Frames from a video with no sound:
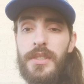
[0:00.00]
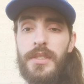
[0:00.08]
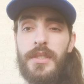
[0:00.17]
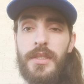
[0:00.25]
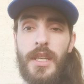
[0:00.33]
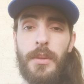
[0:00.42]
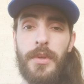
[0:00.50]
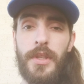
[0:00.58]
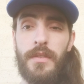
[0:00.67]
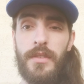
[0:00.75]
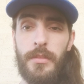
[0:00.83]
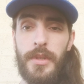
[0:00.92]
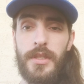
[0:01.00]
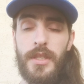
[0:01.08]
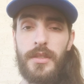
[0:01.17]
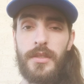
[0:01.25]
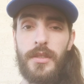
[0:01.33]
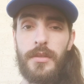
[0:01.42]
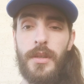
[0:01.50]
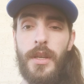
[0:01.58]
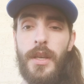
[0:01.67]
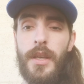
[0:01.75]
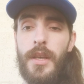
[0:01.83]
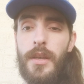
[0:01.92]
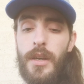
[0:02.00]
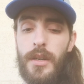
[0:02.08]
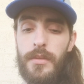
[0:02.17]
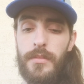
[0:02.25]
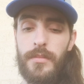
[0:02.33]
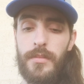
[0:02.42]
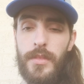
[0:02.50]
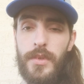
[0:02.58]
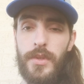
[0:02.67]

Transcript: It's the same with every business. So um,